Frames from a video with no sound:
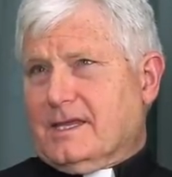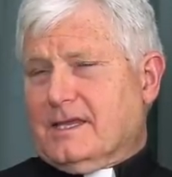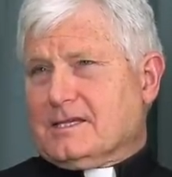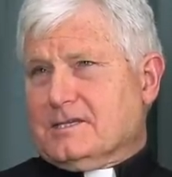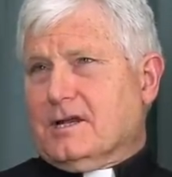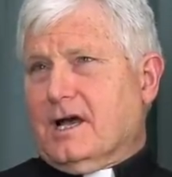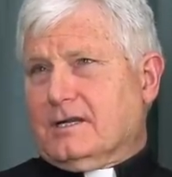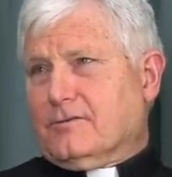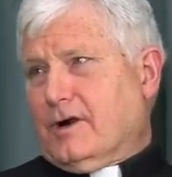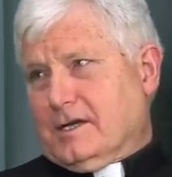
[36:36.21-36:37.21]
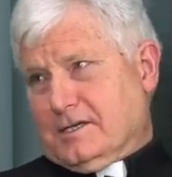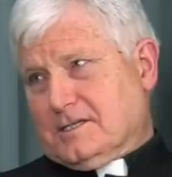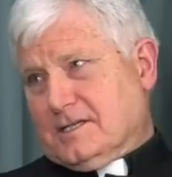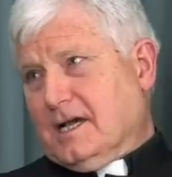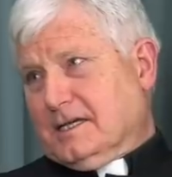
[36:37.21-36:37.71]
is not rocket
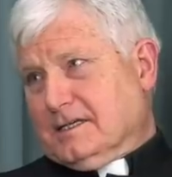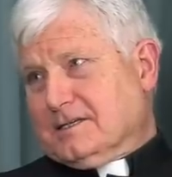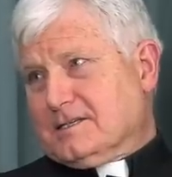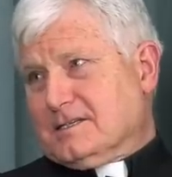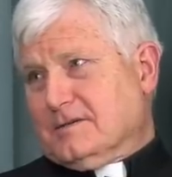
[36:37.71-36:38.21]
science.